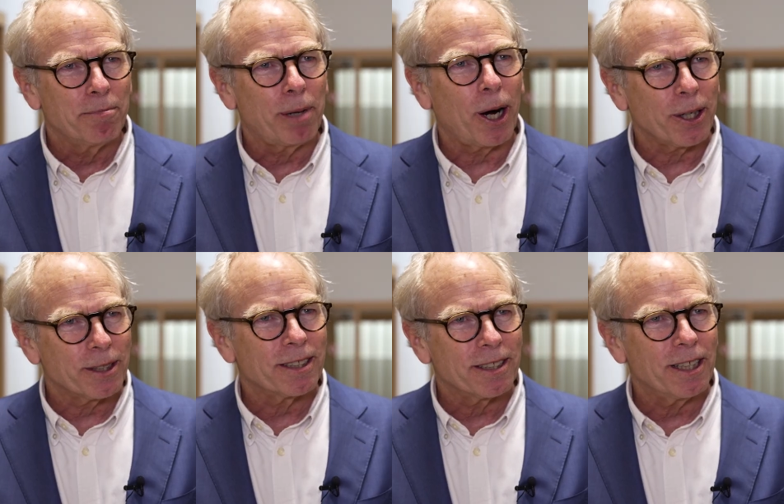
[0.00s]

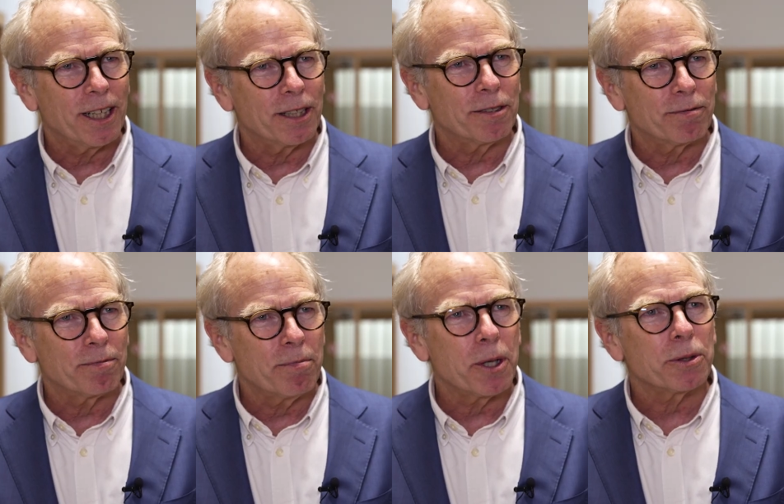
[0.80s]
part
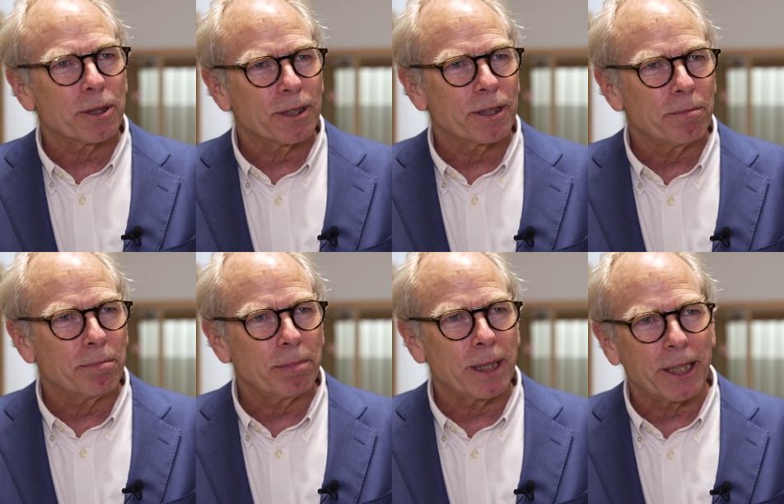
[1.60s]
of most
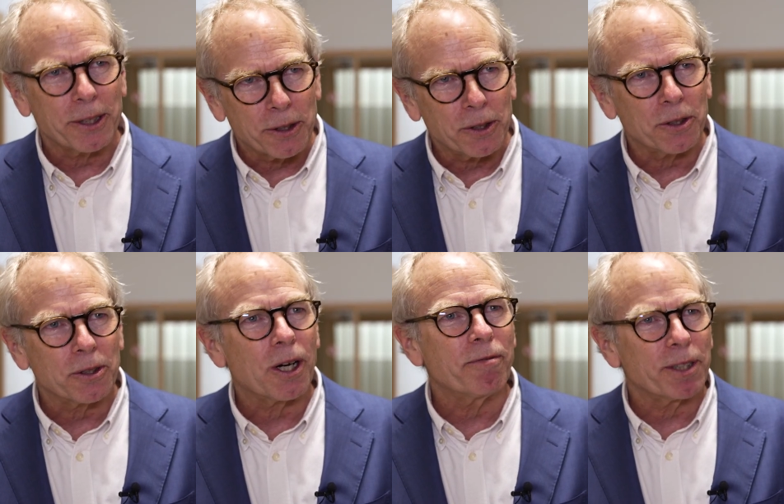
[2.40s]
political
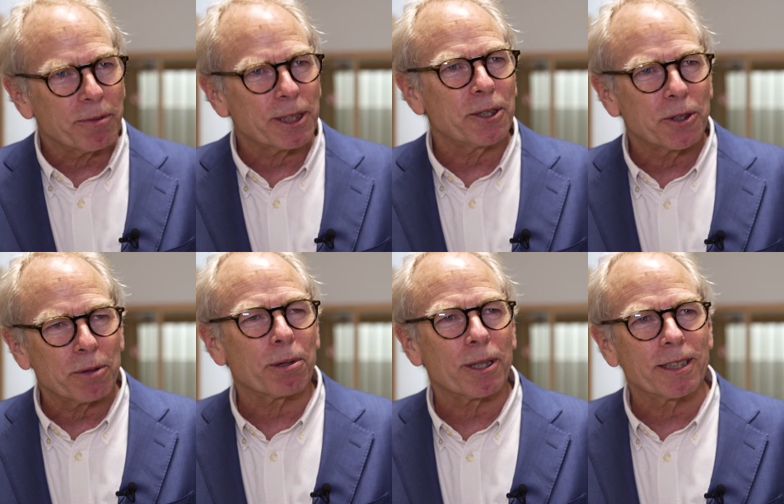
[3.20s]
conflict
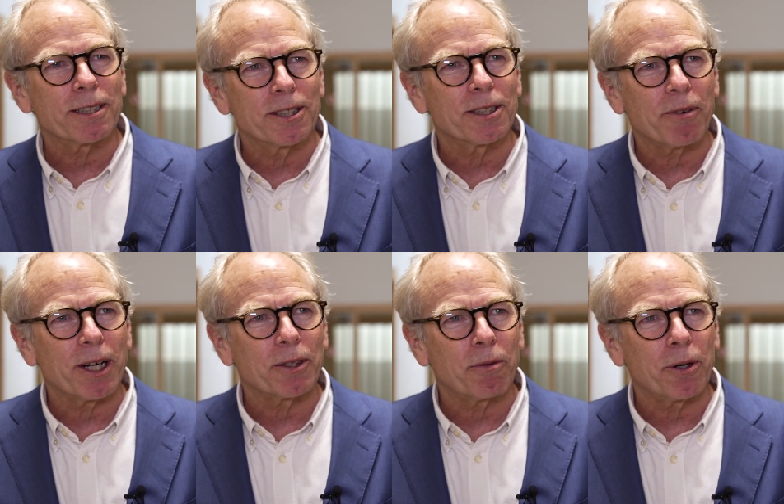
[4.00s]
resolution processes
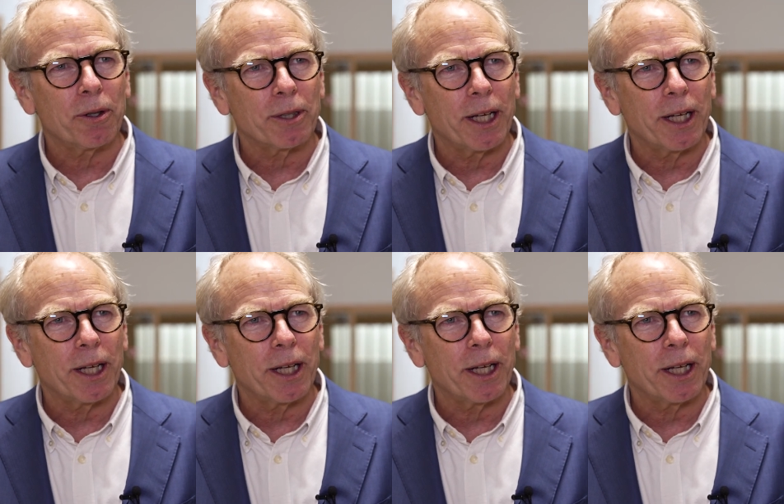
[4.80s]
around the world.